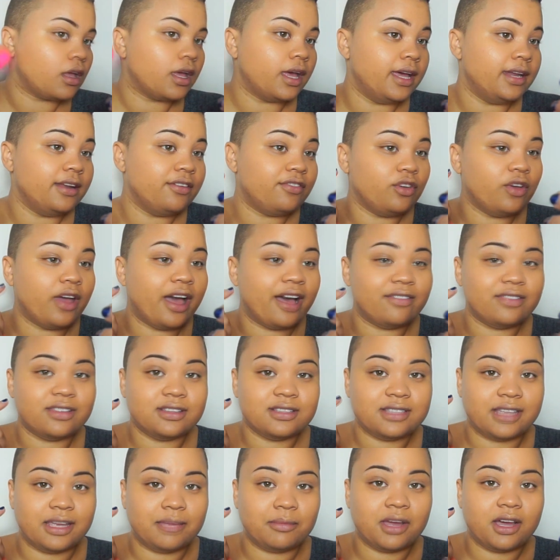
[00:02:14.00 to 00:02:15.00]
And if you have the
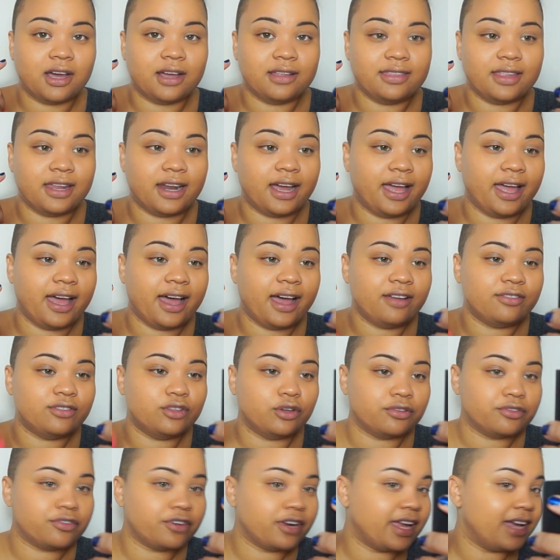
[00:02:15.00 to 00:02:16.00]
same cut that I have,
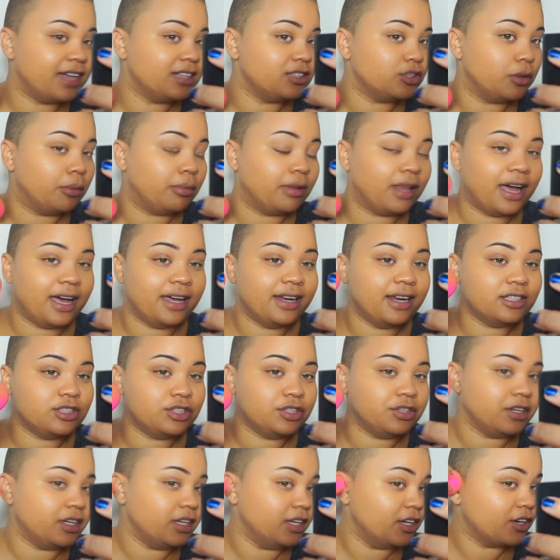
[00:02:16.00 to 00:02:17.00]
don't forget to apply that to
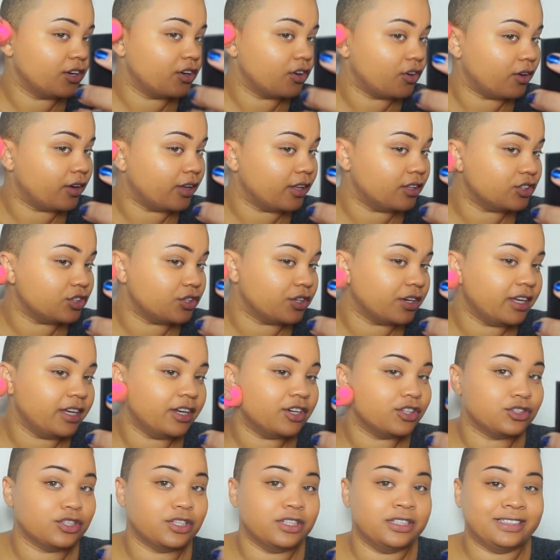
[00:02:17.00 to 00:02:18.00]
your ear or else your ear
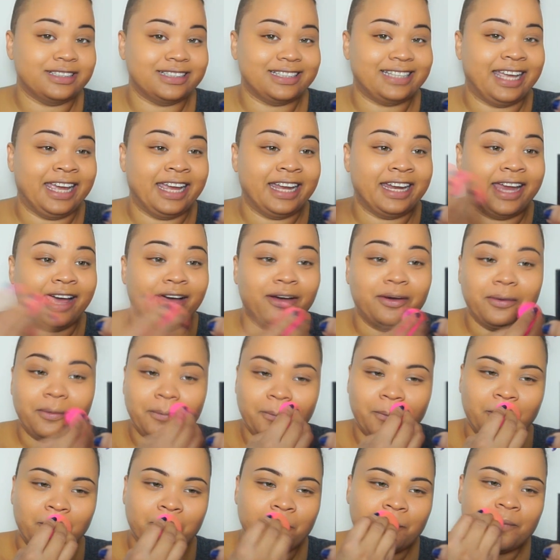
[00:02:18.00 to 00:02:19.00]
is gonna stand out.
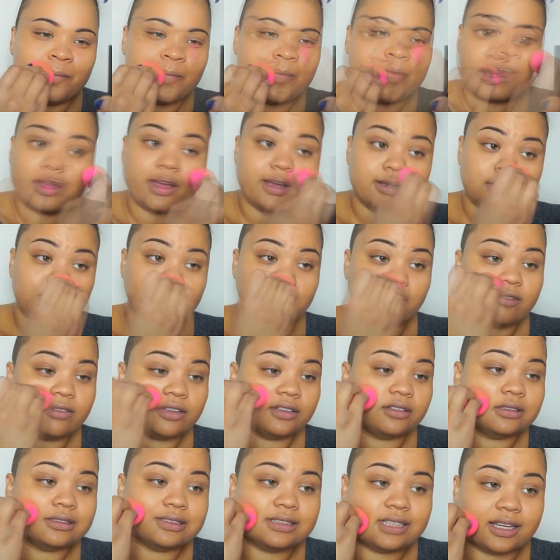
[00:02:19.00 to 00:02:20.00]
I hope you guys are
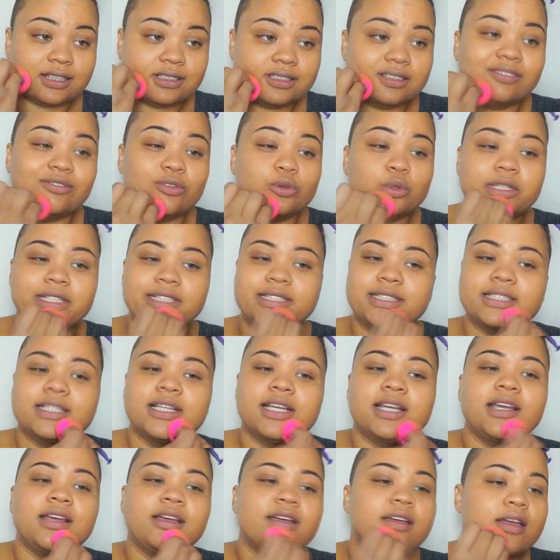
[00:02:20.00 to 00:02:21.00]
loving the sexy voice.
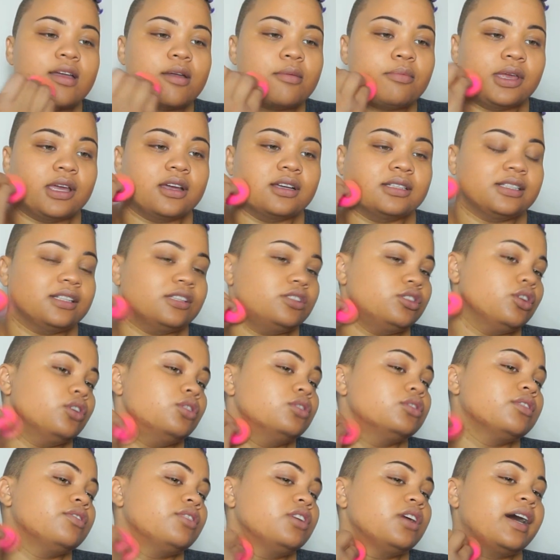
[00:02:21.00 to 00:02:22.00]
Because as
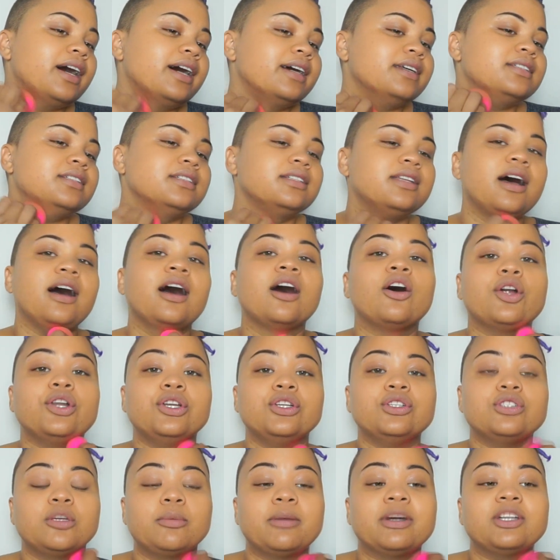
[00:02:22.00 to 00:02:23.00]
those of you guys that are
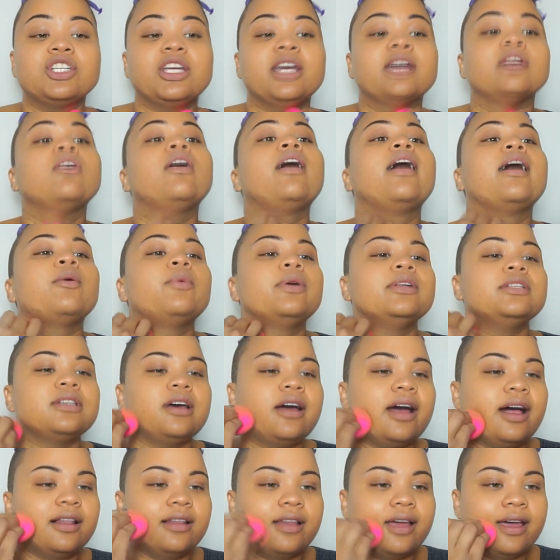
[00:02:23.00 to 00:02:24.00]
new to my channel, I went to
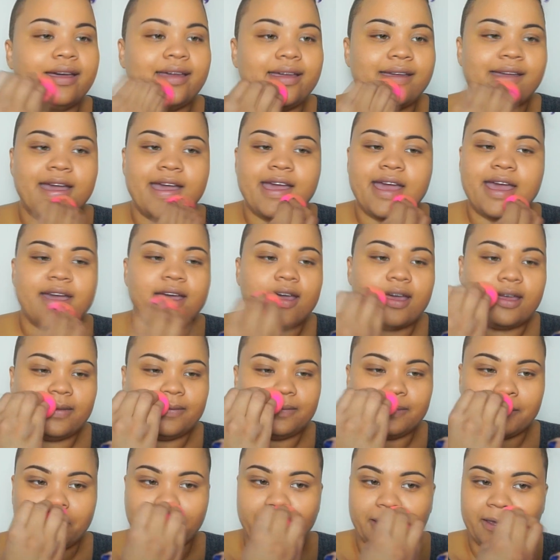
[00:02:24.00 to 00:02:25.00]
LA
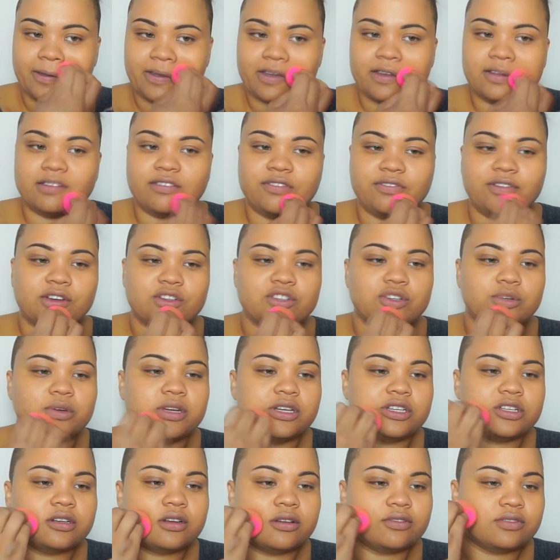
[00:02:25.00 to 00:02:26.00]
and like the
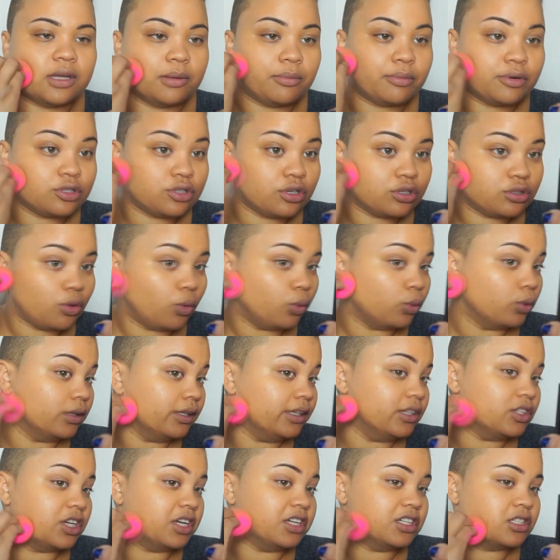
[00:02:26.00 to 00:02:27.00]
fluctuation of temperature totally
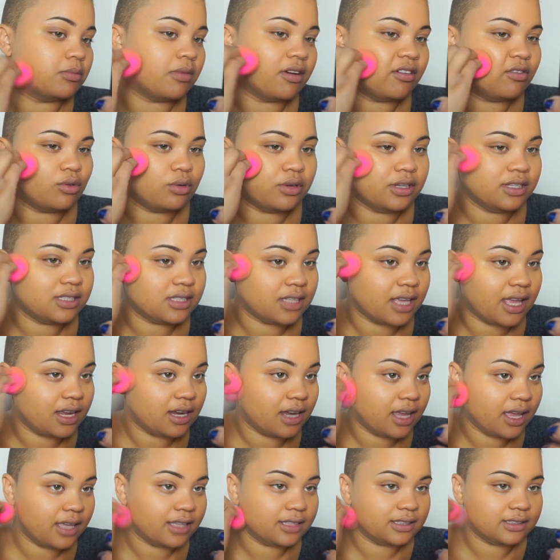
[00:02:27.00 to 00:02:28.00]
changed my voice, and
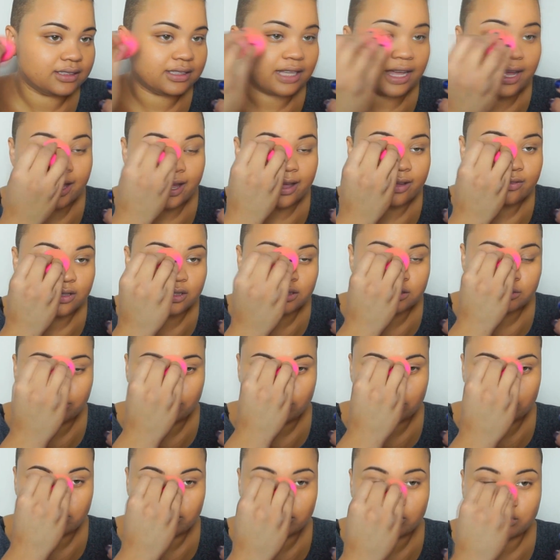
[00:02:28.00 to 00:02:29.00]
hence I have this
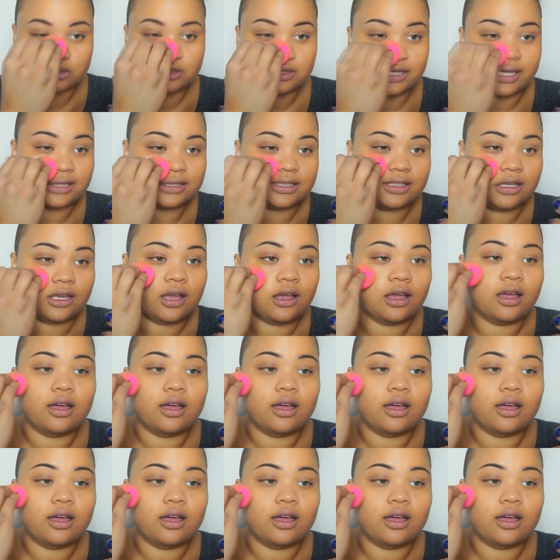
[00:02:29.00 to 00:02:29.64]
beautiful sexy